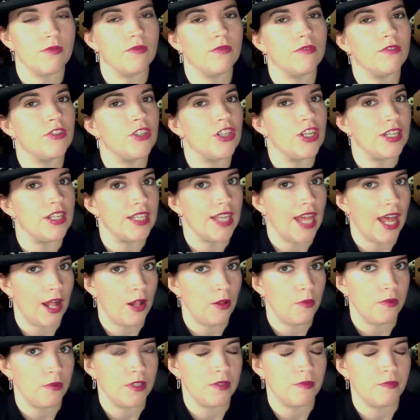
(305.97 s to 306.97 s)
She's
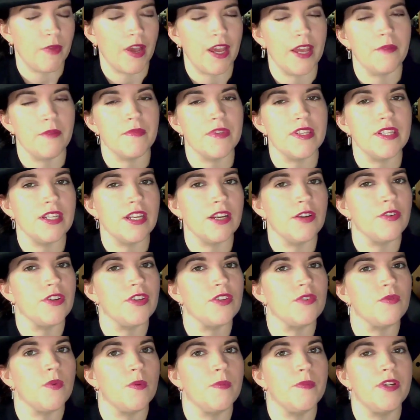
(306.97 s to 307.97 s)
helped by a
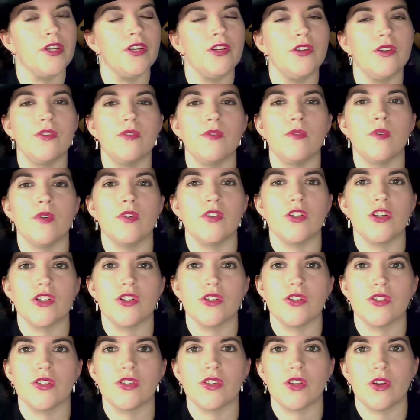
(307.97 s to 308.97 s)
mysterious woman who
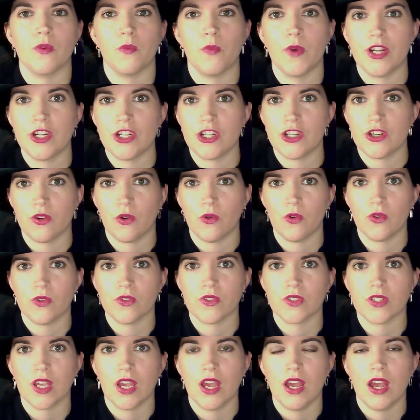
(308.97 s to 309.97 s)
shows her which doors